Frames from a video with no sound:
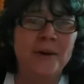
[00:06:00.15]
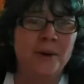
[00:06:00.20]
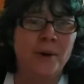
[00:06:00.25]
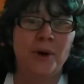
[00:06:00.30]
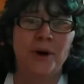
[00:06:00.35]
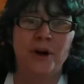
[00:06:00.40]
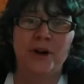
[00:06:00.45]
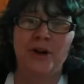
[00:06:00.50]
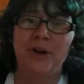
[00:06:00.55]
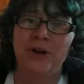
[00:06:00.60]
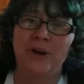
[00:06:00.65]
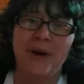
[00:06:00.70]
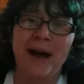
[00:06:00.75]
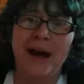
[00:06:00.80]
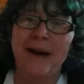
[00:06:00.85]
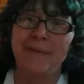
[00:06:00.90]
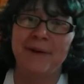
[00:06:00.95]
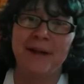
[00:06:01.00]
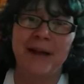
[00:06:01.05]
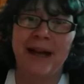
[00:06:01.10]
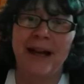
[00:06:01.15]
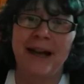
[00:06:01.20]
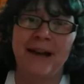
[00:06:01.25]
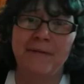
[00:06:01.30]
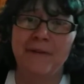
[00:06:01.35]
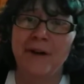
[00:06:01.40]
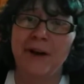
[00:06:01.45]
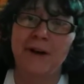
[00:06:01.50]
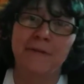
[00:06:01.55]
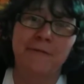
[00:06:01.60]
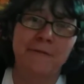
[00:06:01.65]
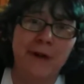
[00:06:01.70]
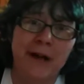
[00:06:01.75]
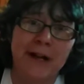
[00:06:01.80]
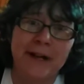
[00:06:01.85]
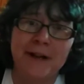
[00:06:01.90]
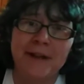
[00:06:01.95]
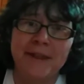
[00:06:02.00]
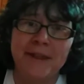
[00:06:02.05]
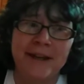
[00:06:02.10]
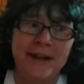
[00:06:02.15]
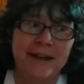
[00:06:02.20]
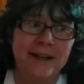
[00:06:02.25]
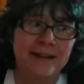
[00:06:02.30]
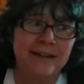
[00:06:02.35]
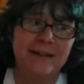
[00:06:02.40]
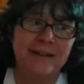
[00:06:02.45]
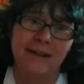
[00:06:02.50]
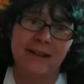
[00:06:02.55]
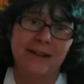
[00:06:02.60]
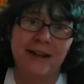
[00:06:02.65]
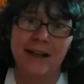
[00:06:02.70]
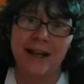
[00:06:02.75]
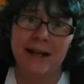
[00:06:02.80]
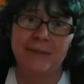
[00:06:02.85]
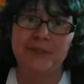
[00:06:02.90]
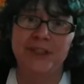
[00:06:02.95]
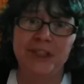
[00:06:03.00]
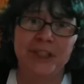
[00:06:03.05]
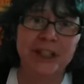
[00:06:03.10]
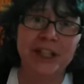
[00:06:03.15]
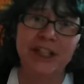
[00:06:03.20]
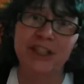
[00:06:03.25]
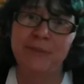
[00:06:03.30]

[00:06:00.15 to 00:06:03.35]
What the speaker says: or you happen to have a friend that comes to your